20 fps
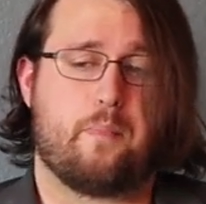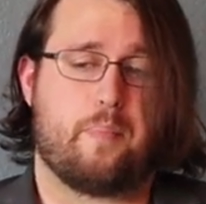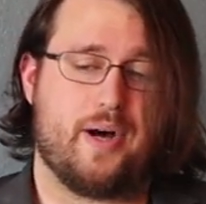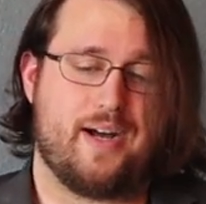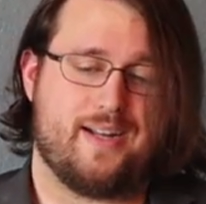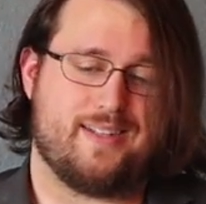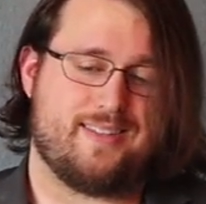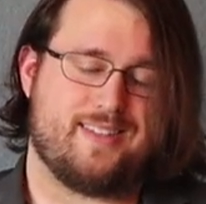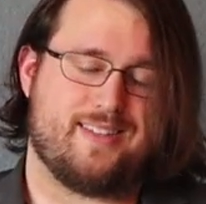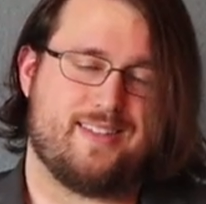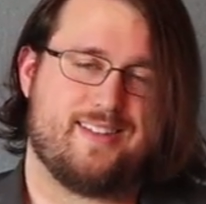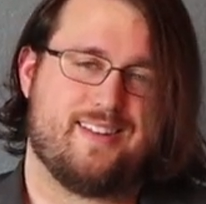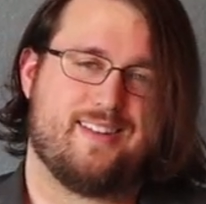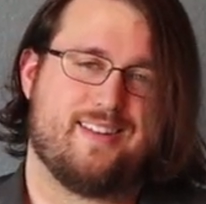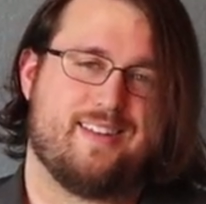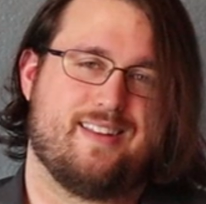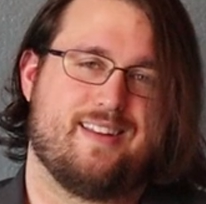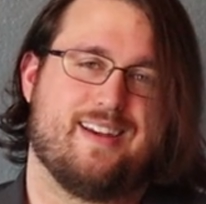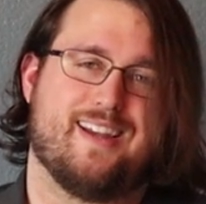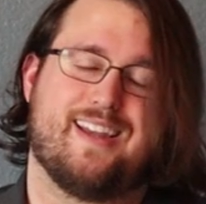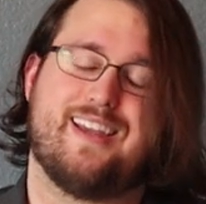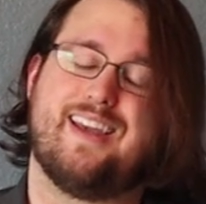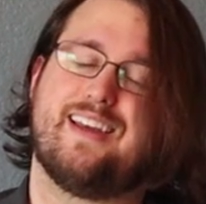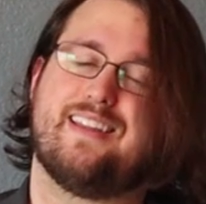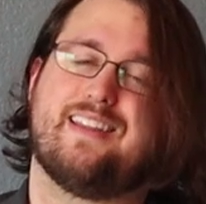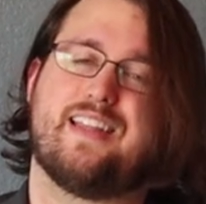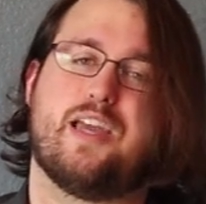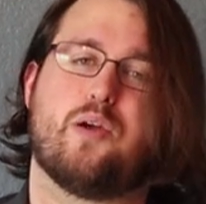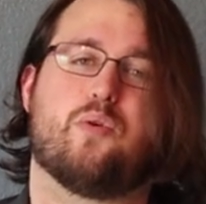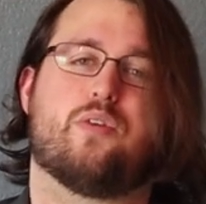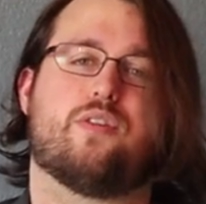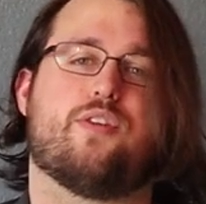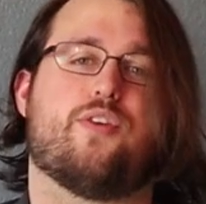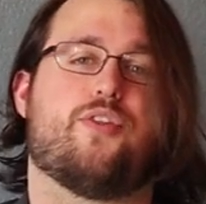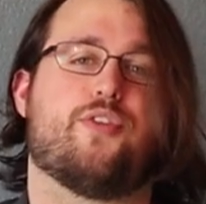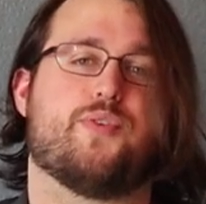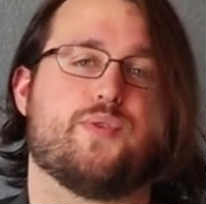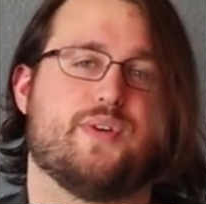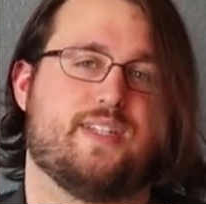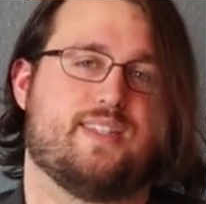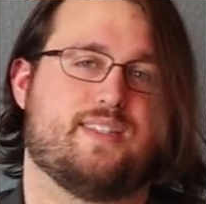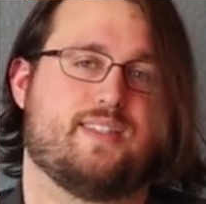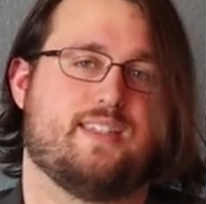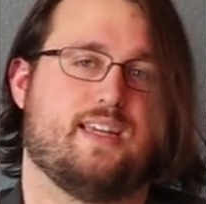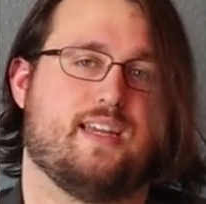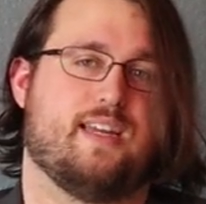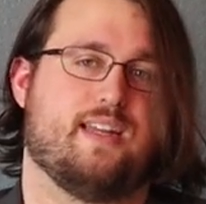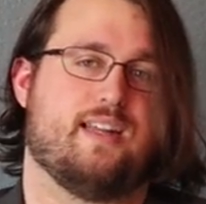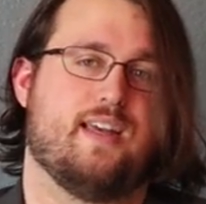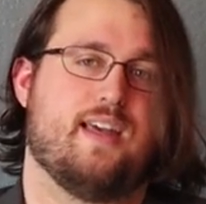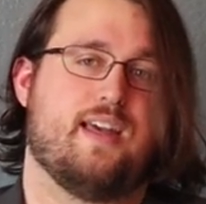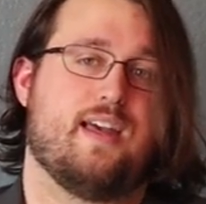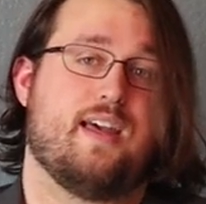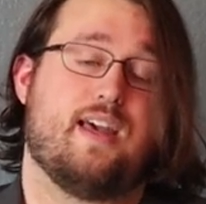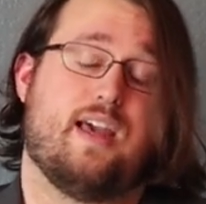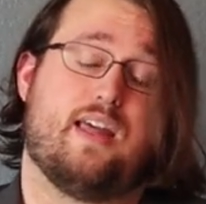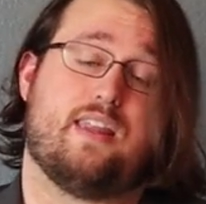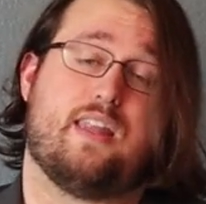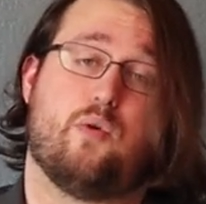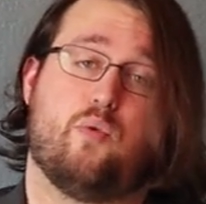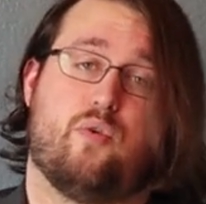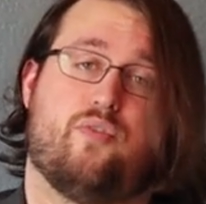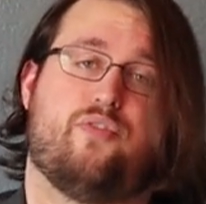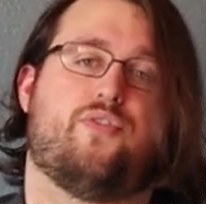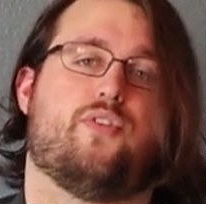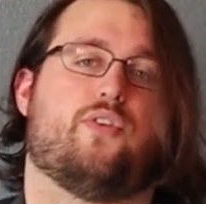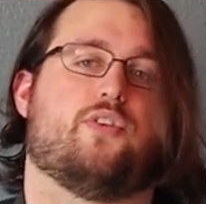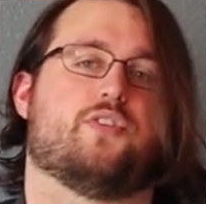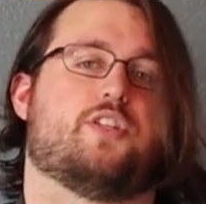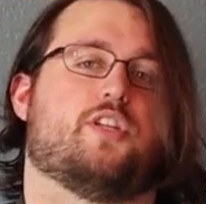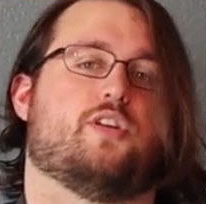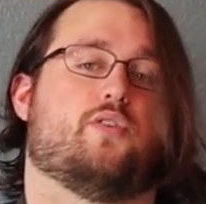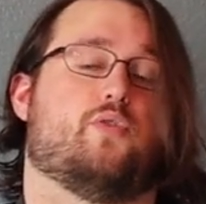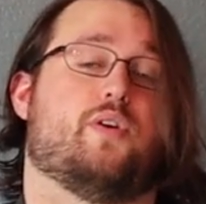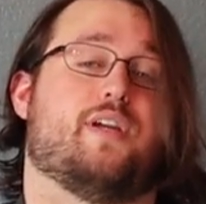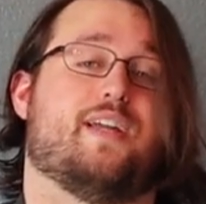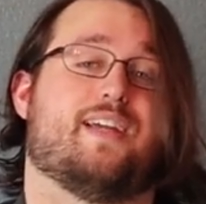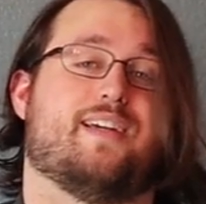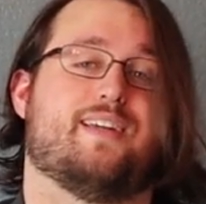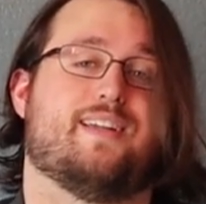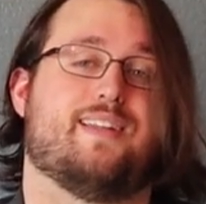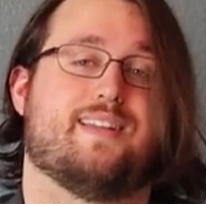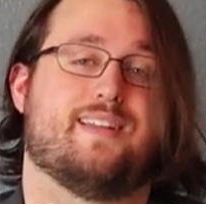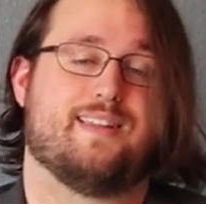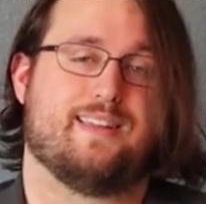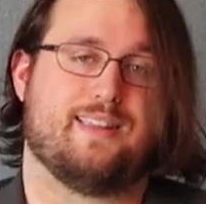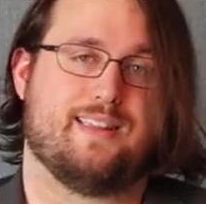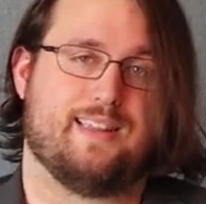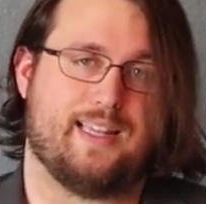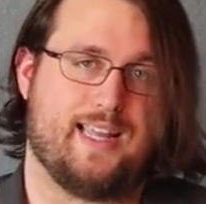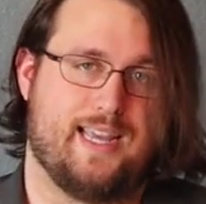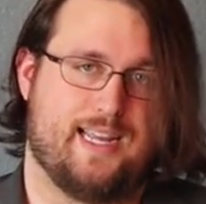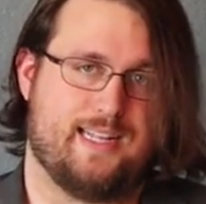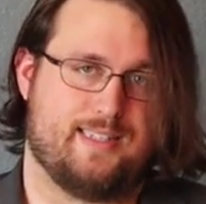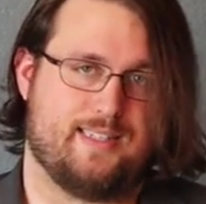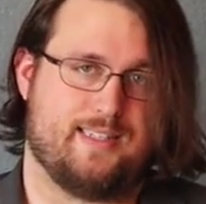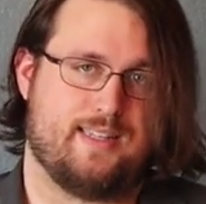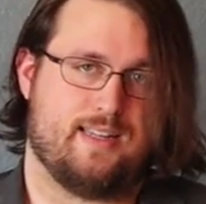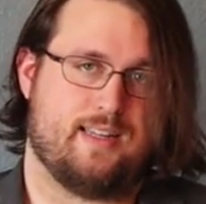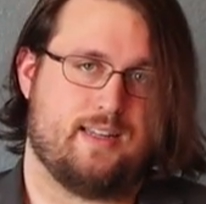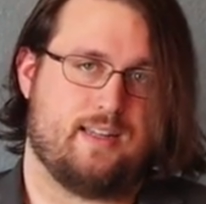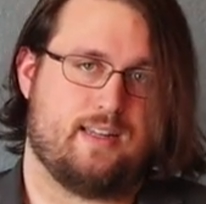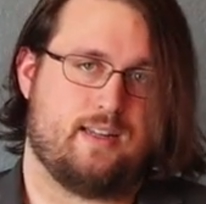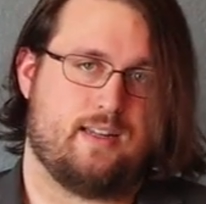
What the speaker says: But, again, they were the 3-seed, and they were faltering late.